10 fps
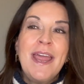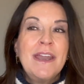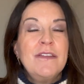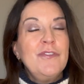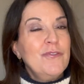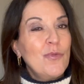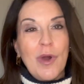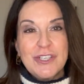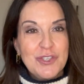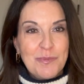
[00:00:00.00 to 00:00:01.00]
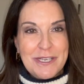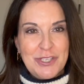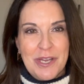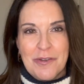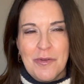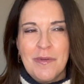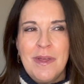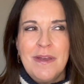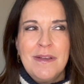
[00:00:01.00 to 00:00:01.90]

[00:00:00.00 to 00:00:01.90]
And if you've watched my channel,